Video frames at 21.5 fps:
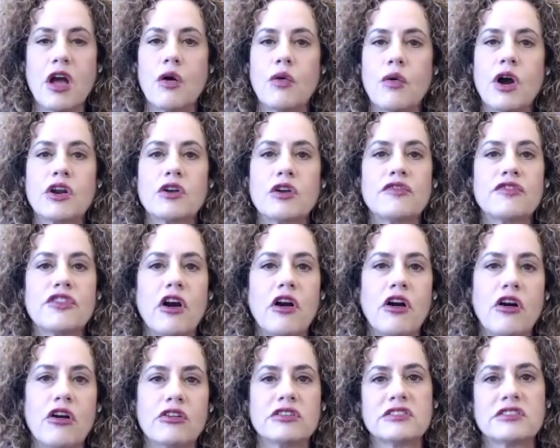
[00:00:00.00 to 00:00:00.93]
One of the
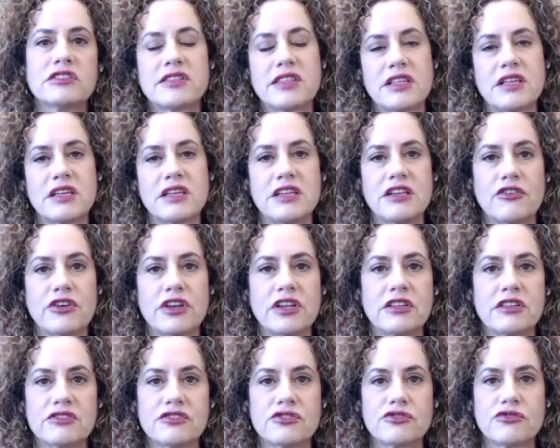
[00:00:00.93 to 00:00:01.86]
hardest things in our
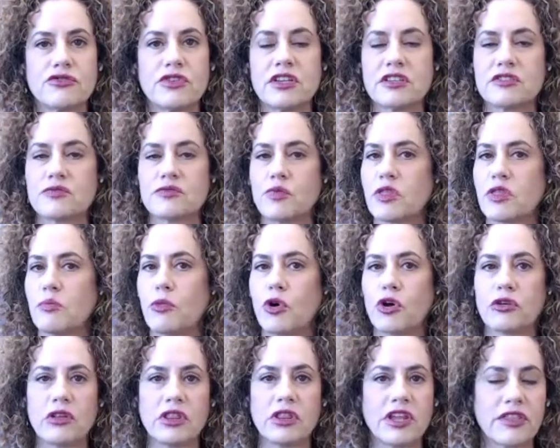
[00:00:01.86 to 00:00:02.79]
industry is with
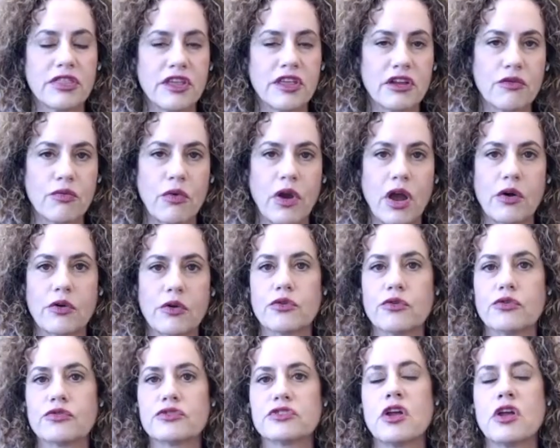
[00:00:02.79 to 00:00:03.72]
monolithic
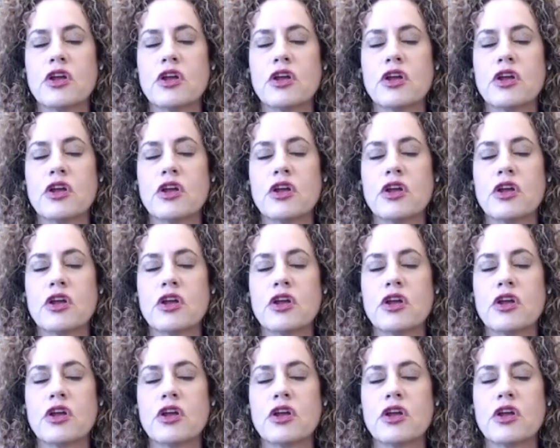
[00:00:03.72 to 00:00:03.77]
routers,